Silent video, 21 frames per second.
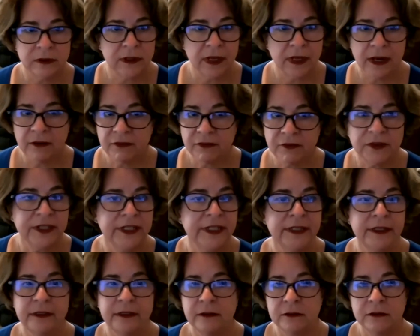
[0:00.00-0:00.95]

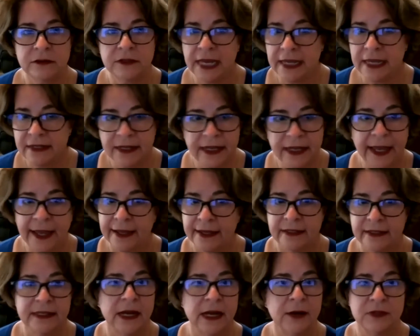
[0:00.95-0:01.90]
Every 10
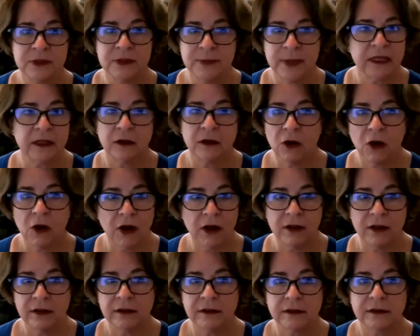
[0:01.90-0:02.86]
days, I was making a
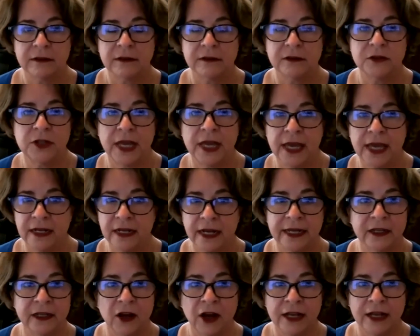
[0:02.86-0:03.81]
call and
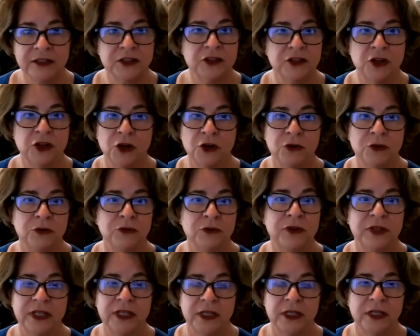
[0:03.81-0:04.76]
I got to know
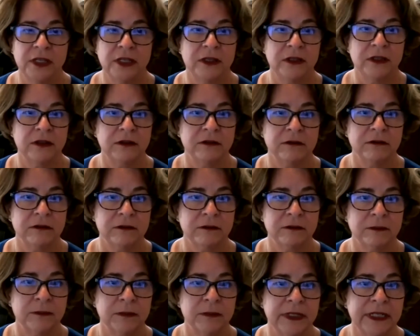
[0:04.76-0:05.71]
the
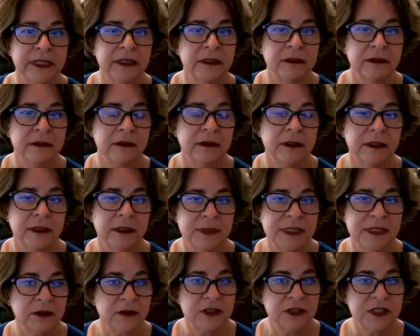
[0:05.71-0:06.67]
legal
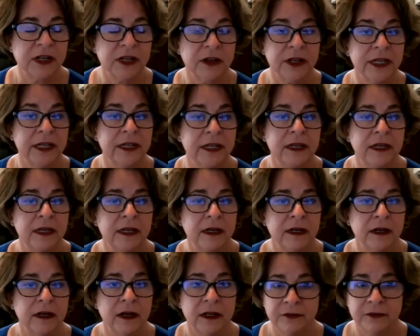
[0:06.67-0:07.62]
secretary
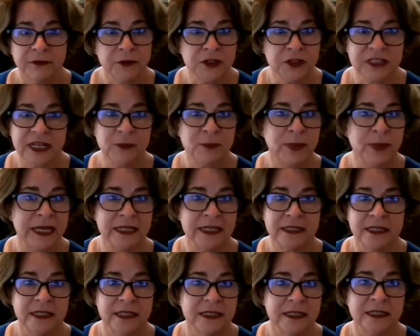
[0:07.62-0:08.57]
on a first name
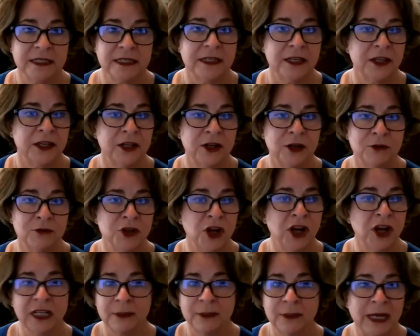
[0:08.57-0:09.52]
basis,
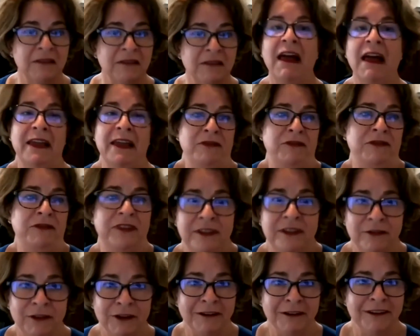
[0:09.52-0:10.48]
talking about life
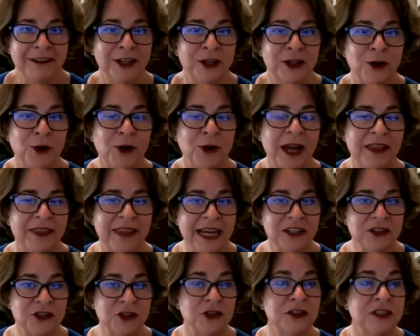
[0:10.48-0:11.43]
even, and
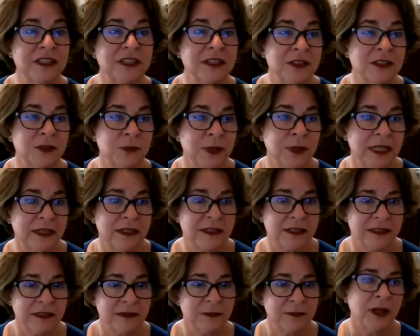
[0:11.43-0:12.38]
that took 6
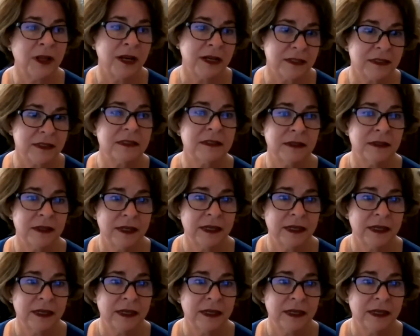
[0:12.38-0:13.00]
weeks plus.